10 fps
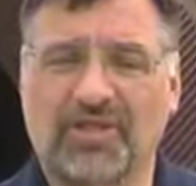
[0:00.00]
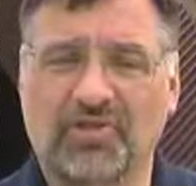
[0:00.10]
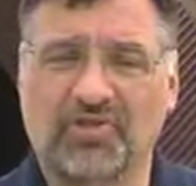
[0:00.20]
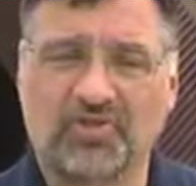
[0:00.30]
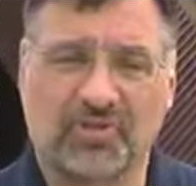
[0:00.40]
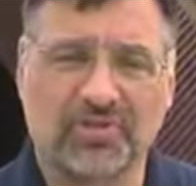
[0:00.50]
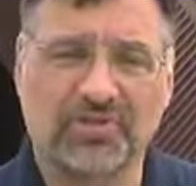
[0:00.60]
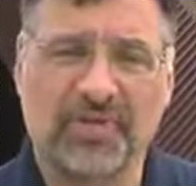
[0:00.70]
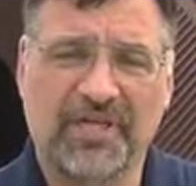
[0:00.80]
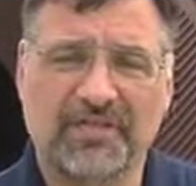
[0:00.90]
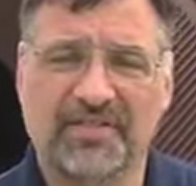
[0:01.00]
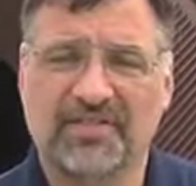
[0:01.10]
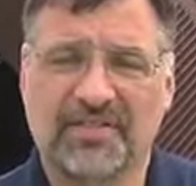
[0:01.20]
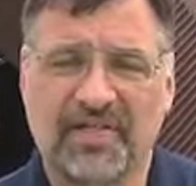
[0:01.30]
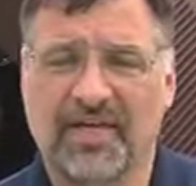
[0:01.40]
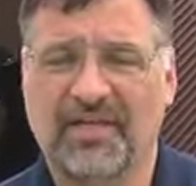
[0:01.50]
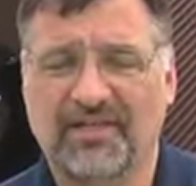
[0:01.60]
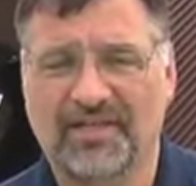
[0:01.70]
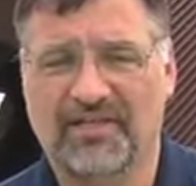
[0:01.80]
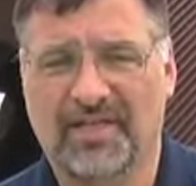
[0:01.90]
the controlled spaces today.
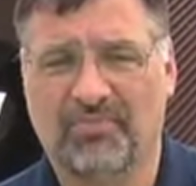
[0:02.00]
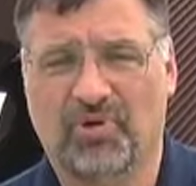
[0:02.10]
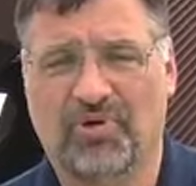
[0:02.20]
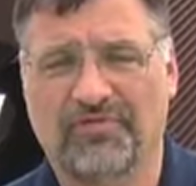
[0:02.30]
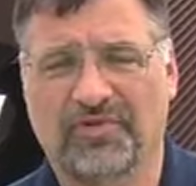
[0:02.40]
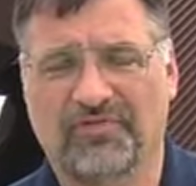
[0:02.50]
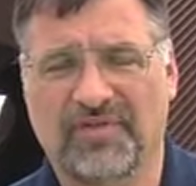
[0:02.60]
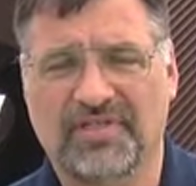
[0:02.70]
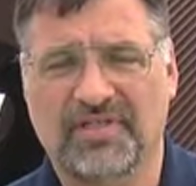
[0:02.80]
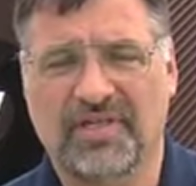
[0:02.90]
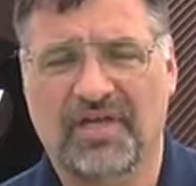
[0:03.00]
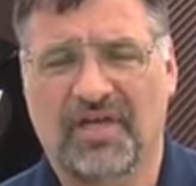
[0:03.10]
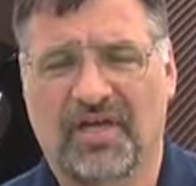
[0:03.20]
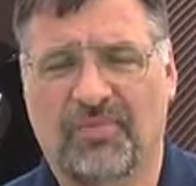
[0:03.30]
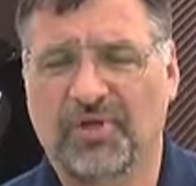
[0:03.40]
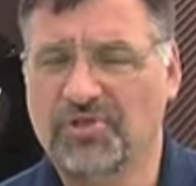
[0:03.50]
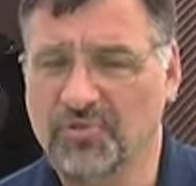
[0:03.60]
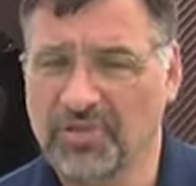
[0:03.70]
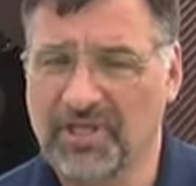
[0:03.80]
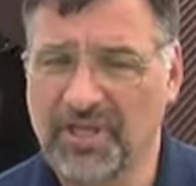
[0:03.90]
That's not part of your visit. But you
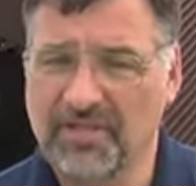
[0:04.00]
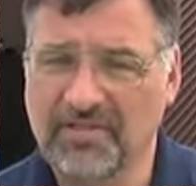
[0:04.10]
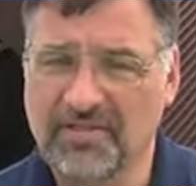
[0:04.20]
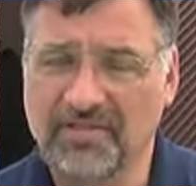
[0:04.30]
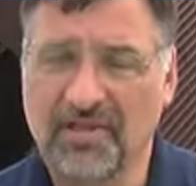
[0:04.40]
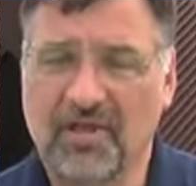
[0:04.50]
will get to